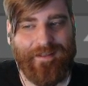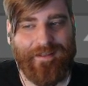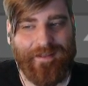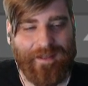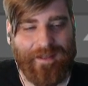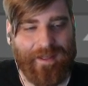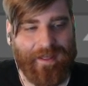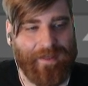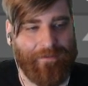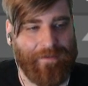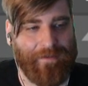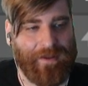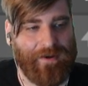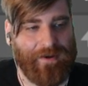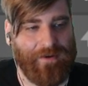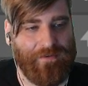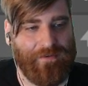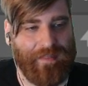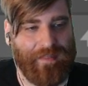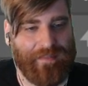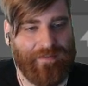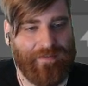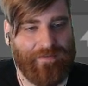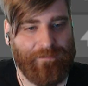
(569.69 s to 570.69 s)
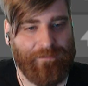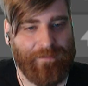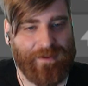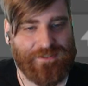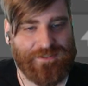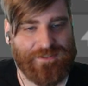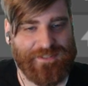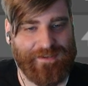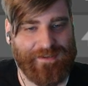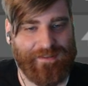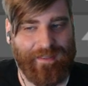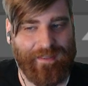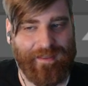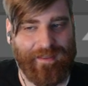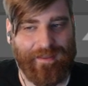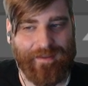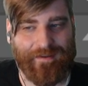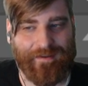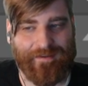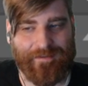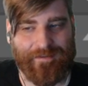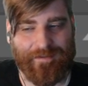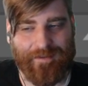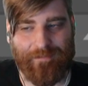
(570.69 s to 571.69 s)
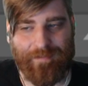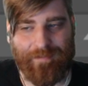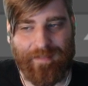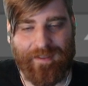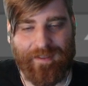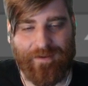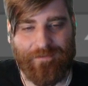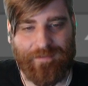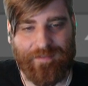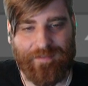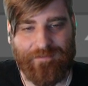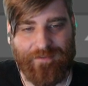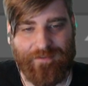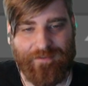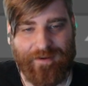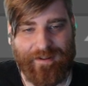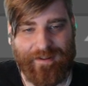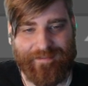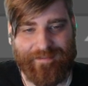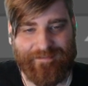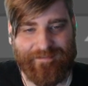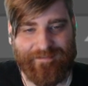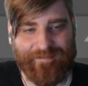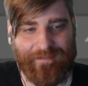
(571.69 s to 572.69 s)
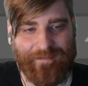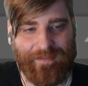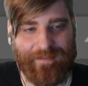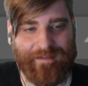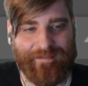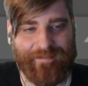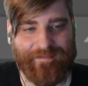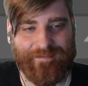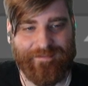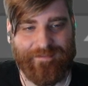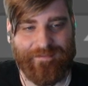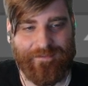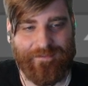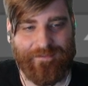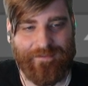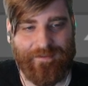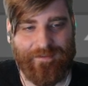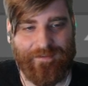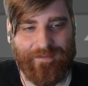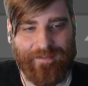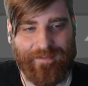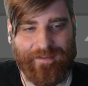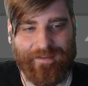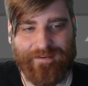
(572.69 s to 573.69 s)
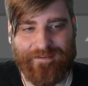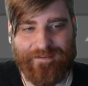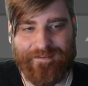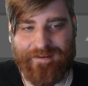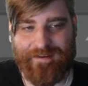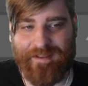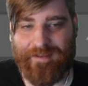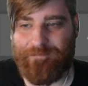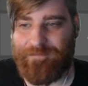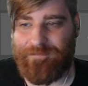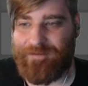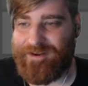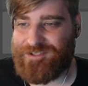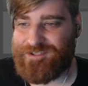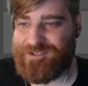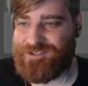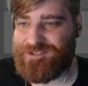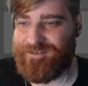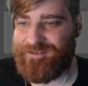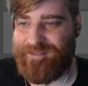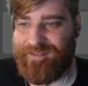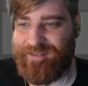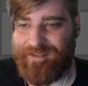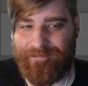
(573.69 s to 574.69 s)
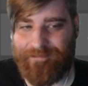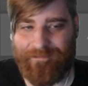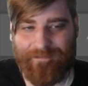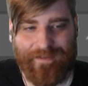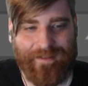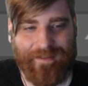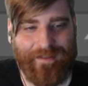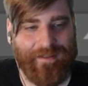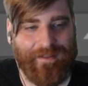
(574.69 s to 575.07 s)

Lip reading: I know that they were mentioning that playing with friends or something because the internet pressured them.